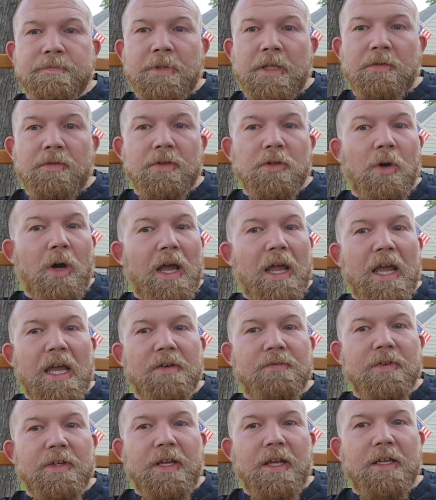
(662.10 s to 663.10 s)
Even though I
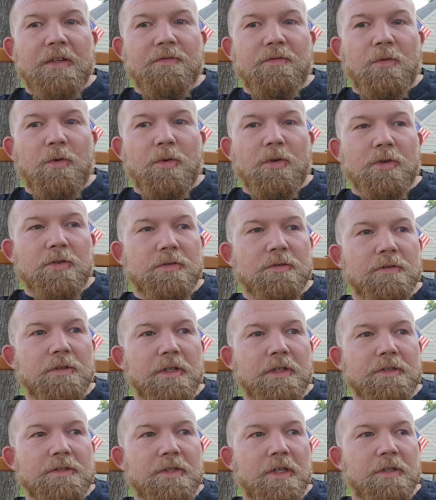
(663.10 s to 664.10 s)
advocate for
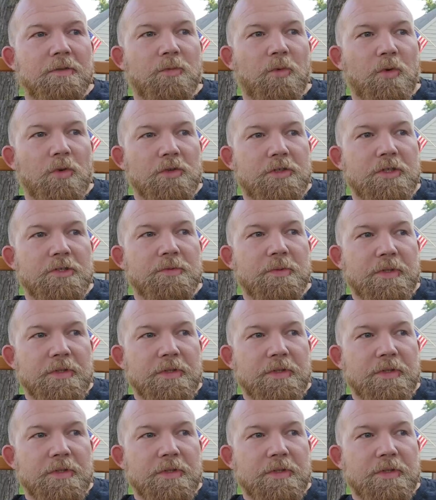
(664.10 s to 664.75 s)
extended warranties